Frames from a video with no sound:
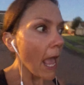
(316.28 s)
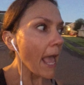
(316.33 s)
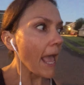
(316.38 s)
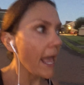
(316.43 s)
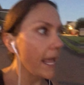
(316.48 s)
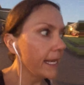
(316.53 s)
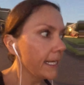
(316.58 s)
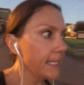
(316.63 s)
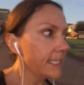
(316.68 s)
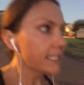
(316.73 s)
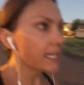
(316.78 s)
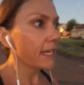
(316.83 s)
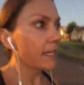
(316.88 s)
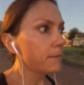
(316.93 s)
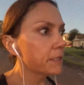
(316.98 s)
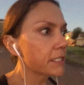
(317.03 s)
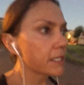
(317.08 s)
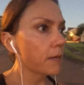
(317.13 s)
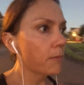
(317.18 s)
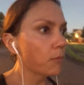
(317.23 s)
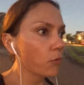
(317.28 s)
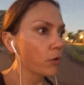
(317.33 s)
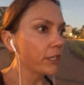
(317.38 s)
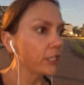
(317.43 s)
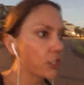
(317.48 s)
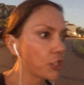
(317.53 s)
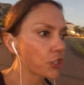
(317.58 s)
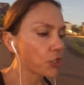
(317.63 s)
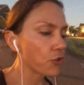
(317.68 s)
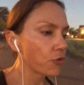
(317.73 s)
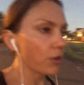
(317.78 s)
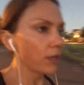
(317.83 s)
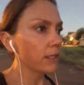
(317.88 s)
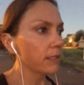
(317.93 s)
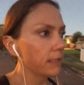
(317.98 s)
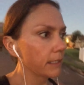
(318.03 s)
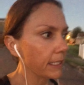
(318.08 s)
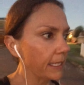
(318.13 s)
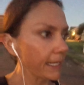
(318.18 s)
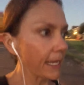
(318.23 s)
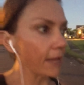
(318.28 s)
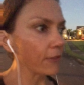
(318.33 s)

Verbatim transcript: Anytime someone is struggling